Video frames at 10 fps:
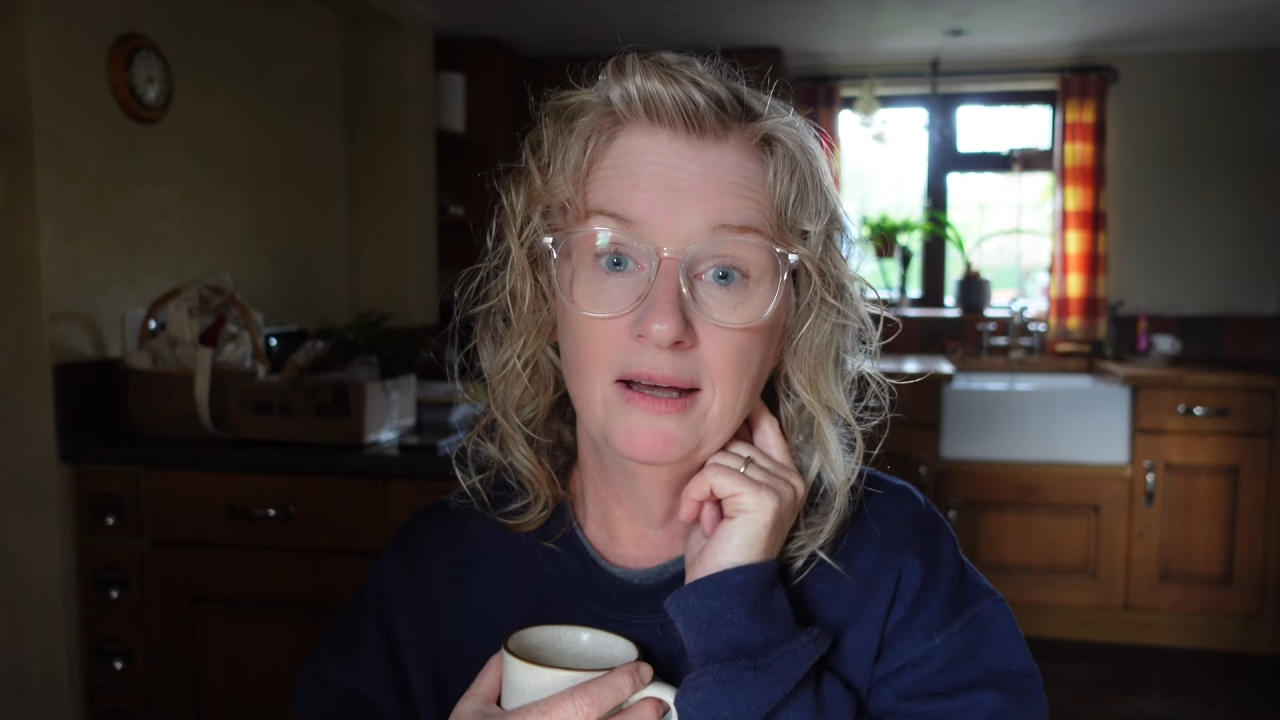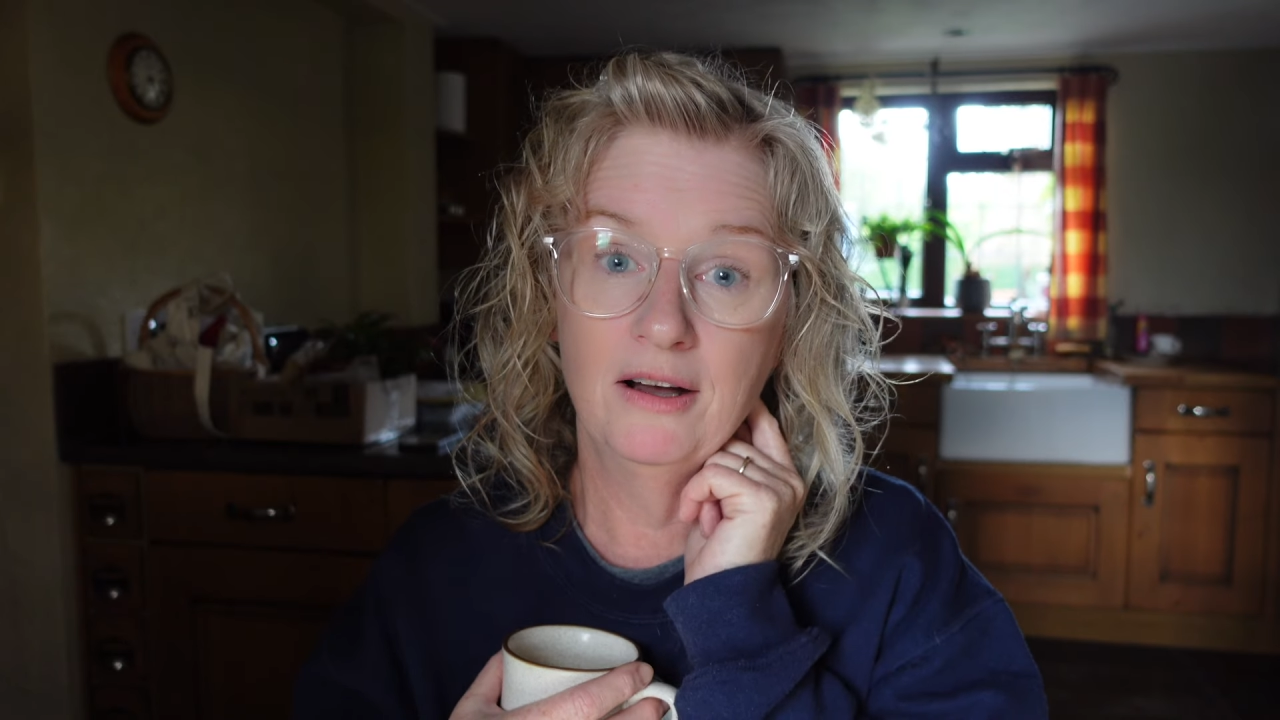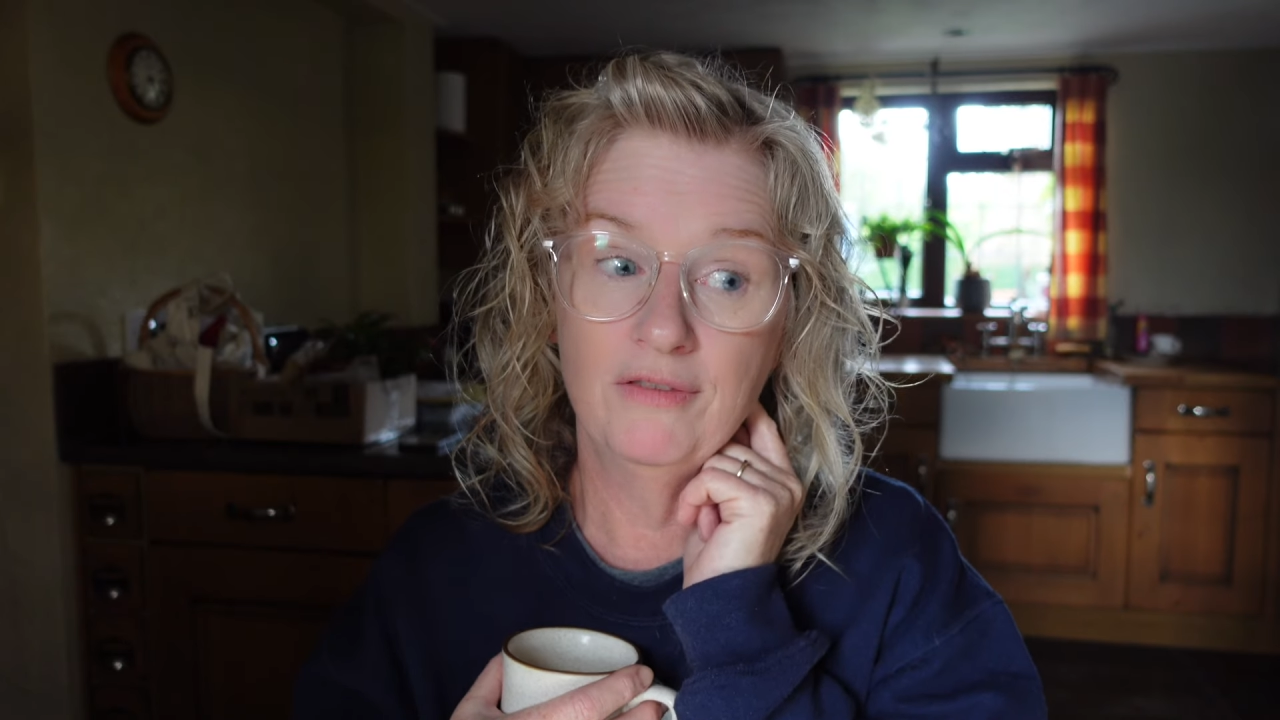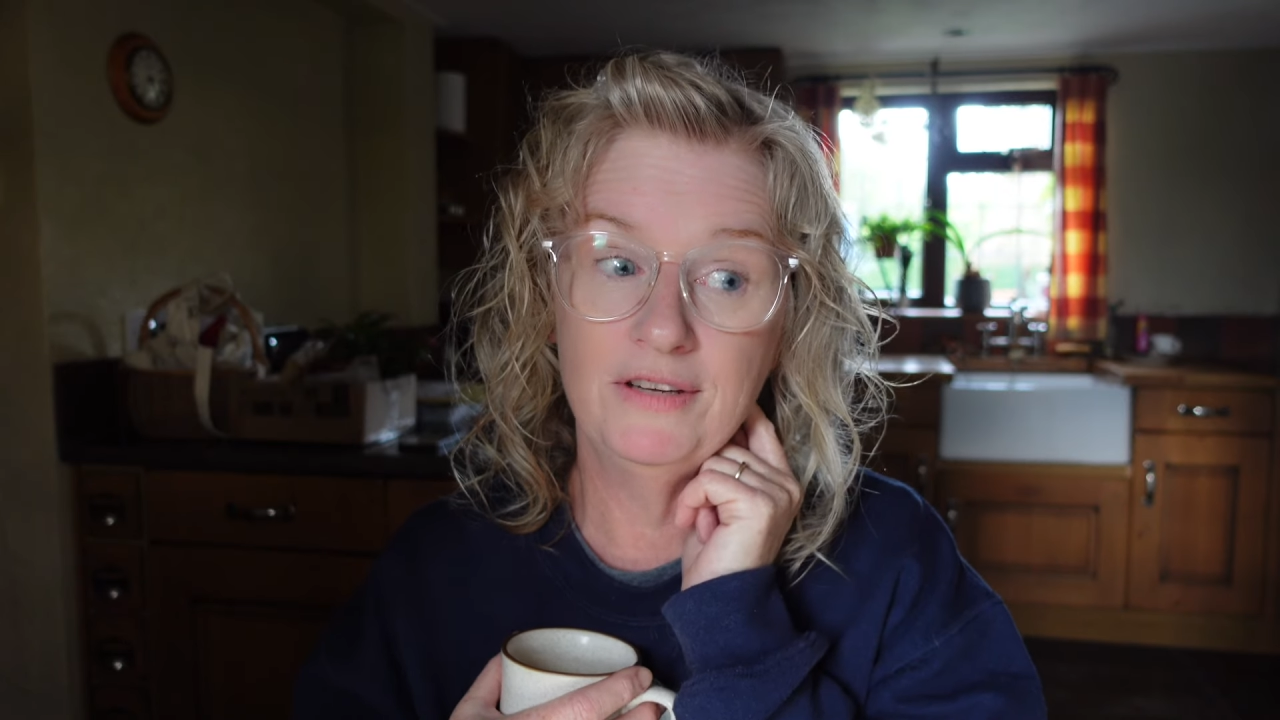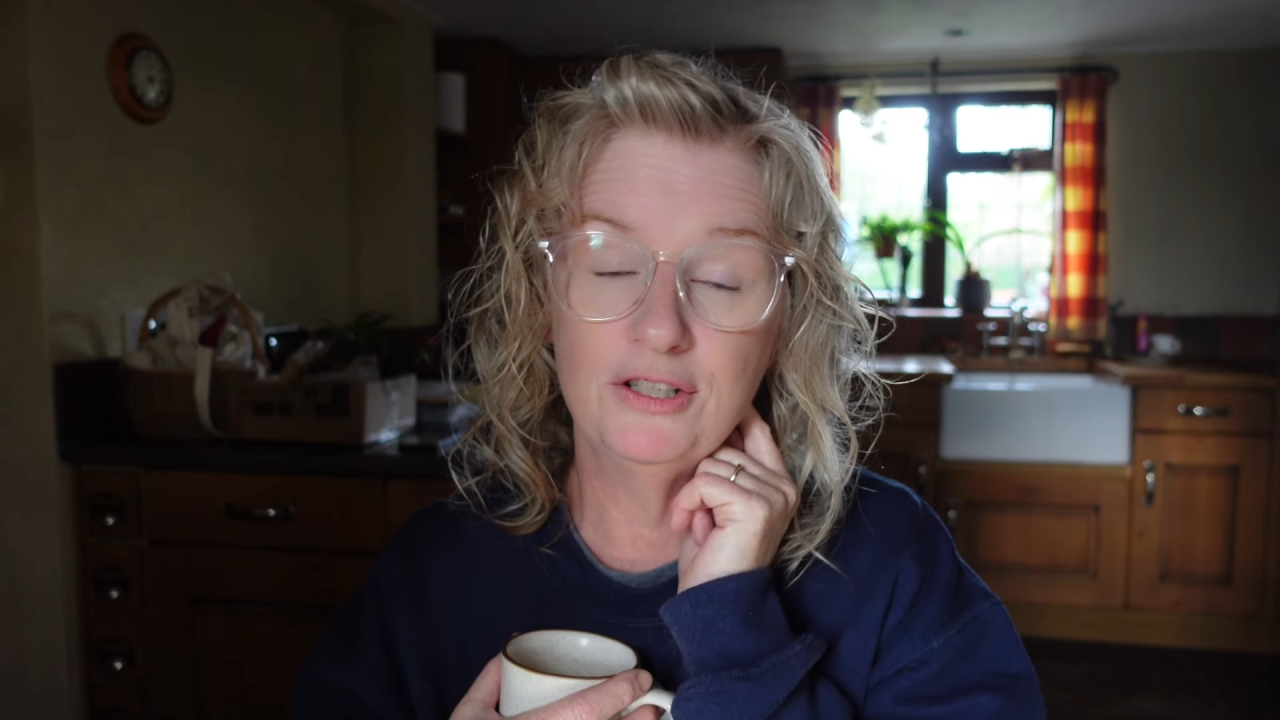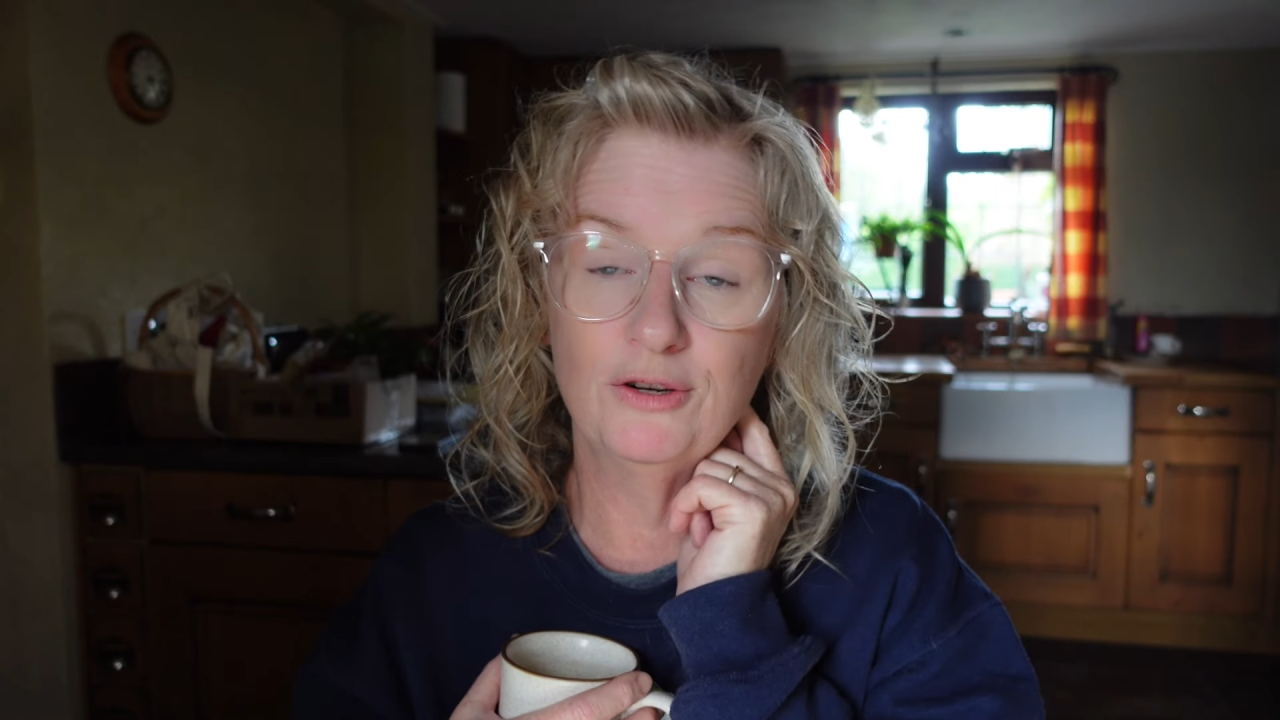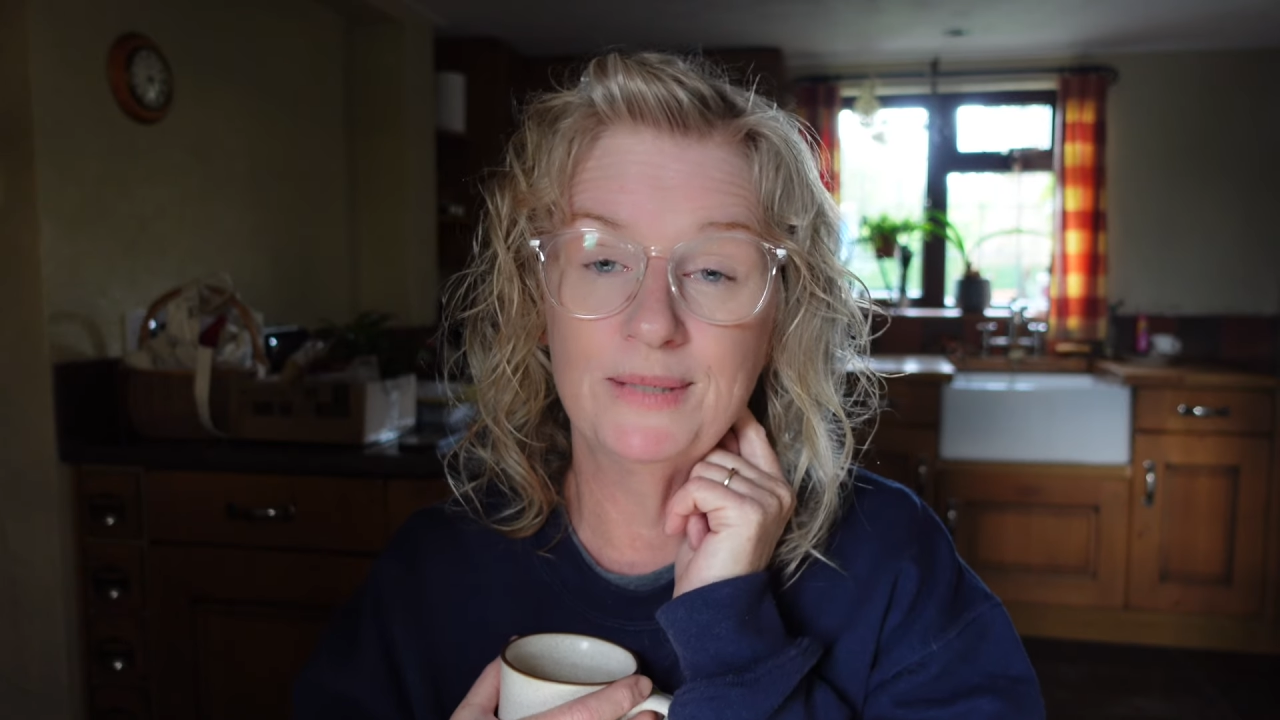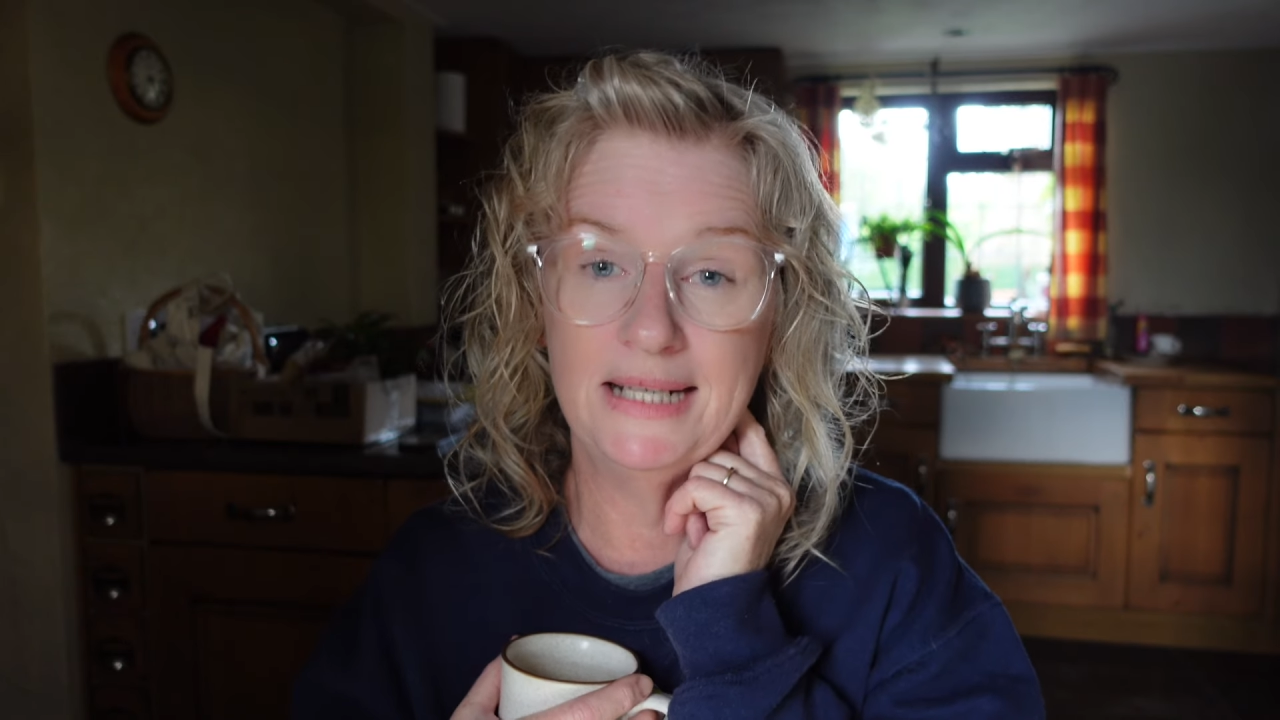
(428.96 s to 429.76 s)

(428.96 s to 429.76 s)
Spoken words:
Harvey stopped